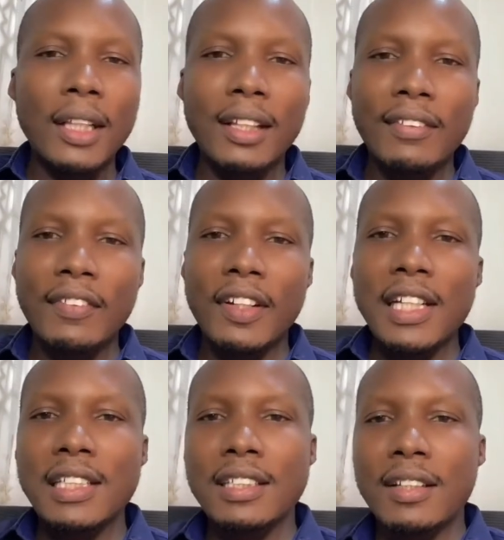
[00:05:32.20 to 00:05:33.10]
are the
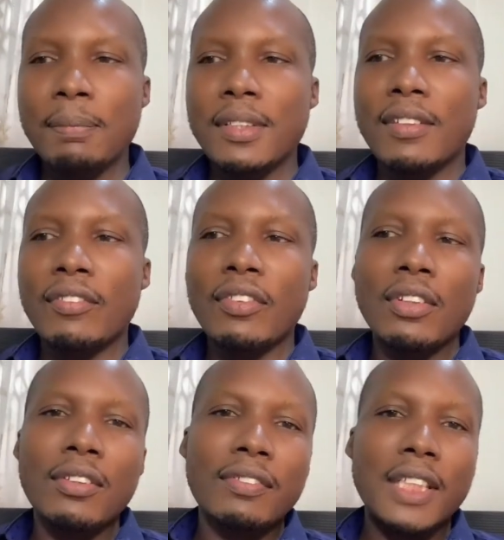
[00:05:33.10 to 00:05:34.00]
various steps
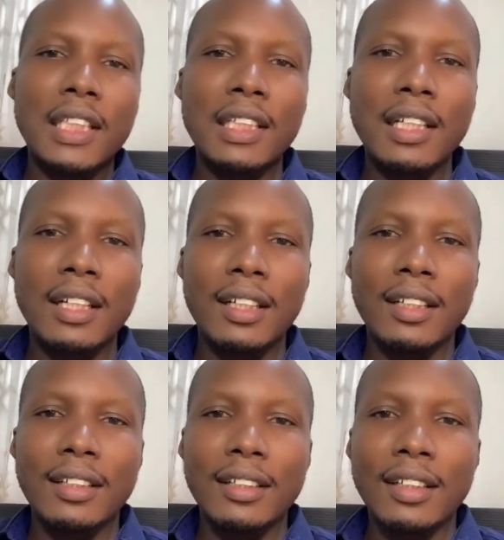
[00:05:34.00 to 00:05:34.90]
involved in
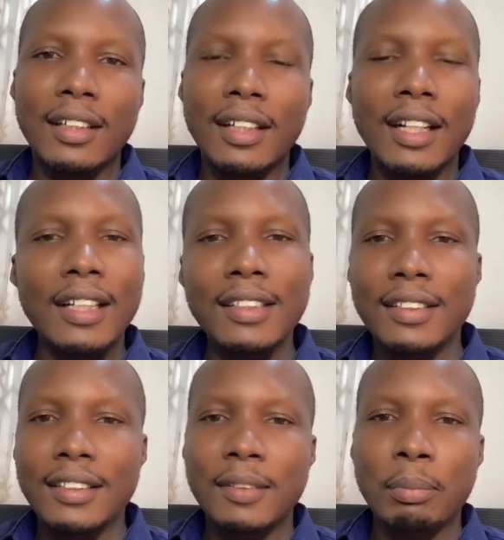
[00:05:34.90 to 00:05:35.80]

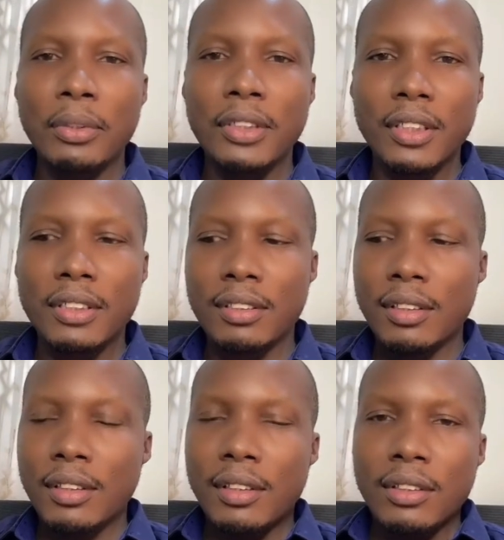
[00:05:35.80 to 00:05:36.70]
analytics
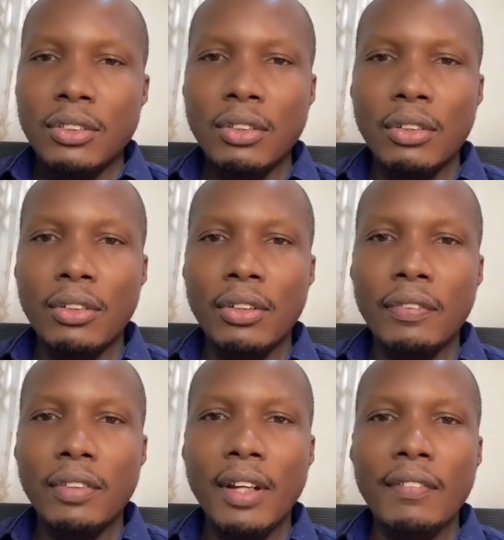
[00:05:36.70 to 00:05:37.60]
projects? So
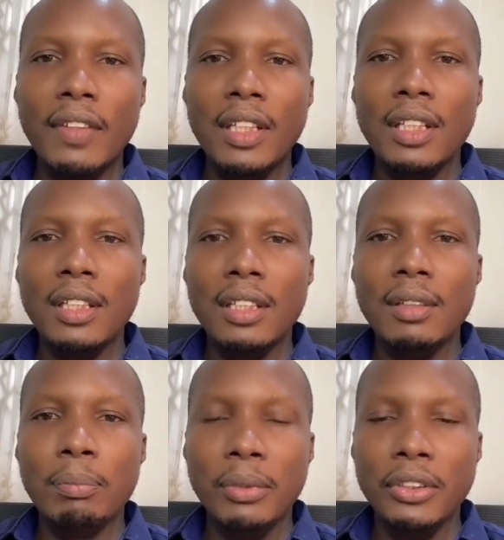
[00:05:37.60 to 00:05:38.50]
if you have
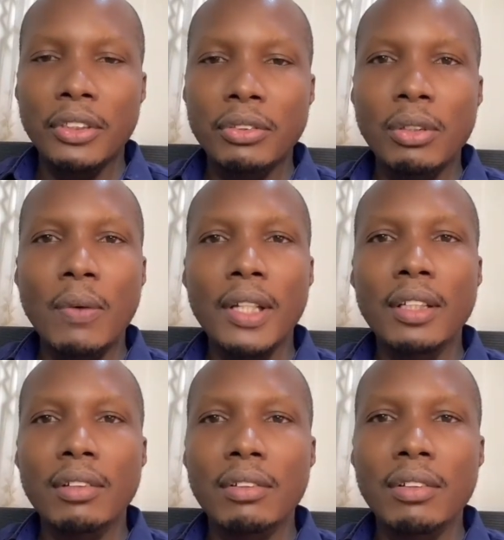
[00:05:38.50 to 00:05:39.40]
any project you're
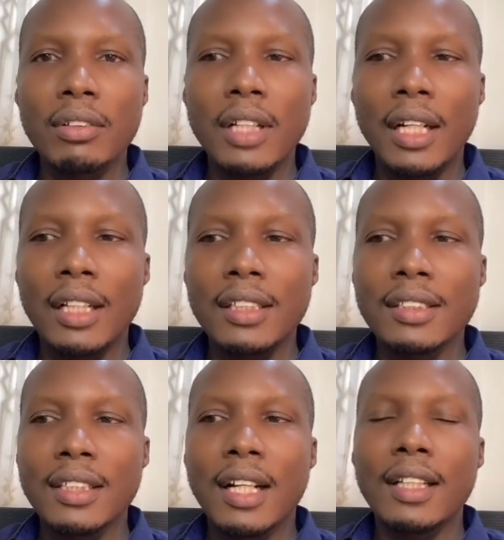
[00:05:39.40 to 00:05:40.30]
working on
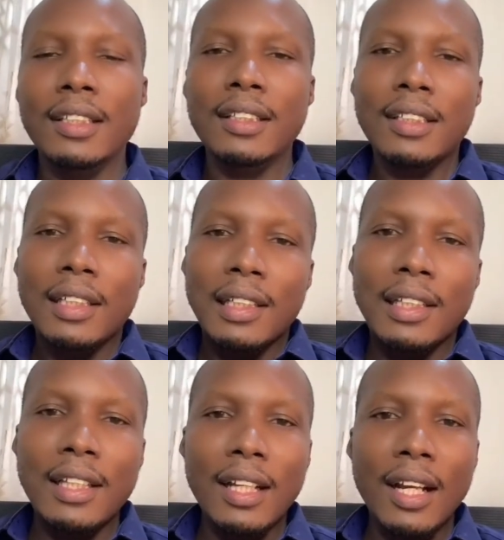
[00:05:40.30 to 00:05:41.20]
analytically,
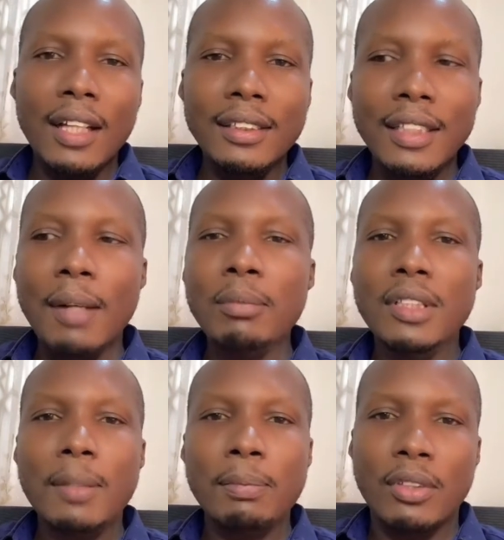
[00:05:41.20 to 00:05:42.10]
there are some
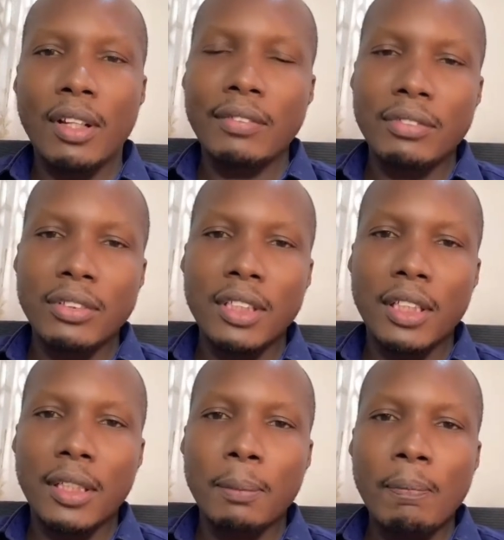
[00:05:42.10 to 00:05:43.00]
steps you have to take.